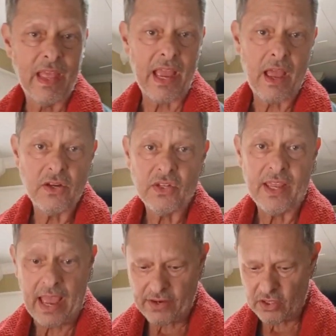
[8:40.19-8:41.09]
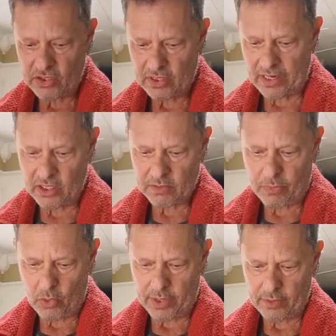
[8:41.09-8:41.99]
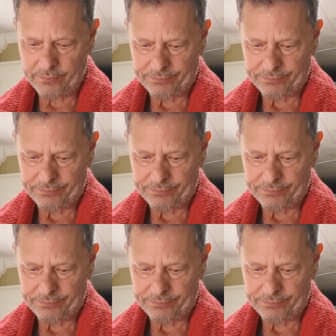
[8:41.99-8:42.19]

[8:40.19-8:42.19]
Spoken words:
I just poured it.